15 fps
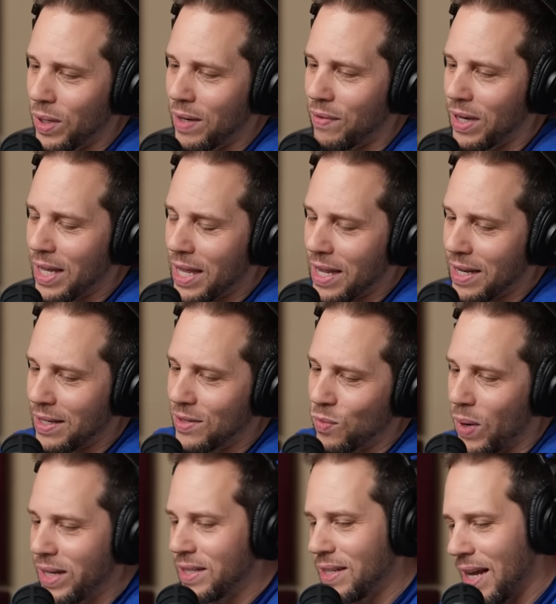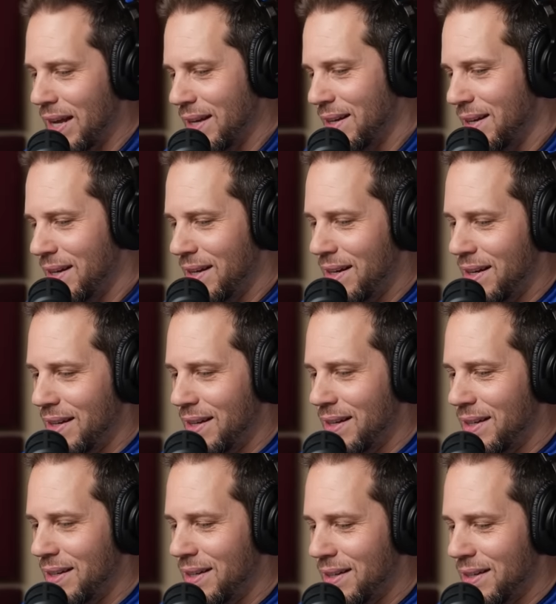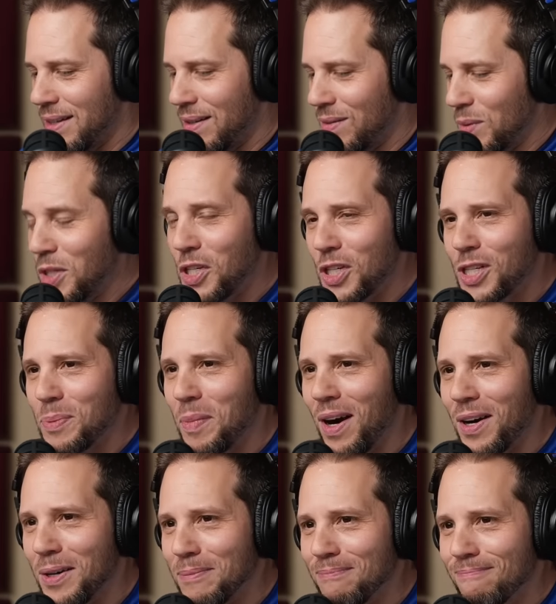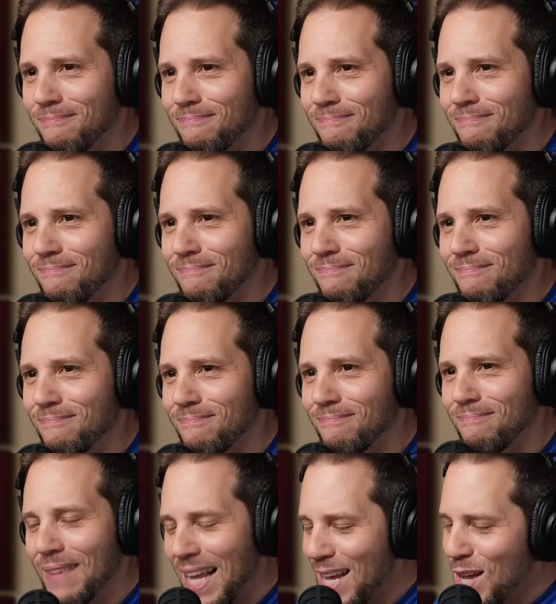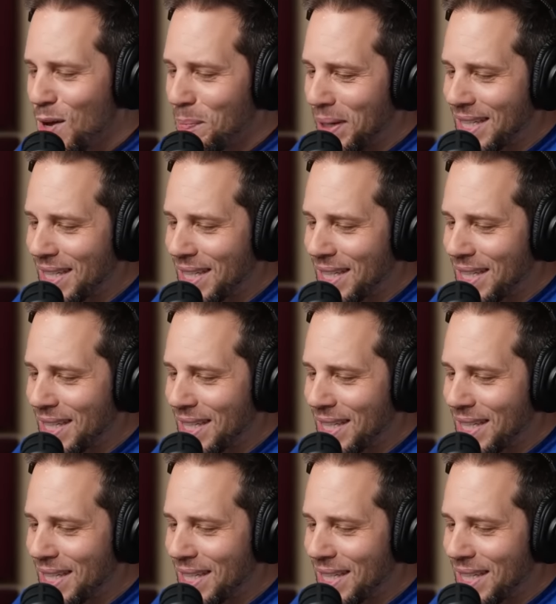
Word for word: on whatever day that is, Wednesday, which is tomorrow. Yeah.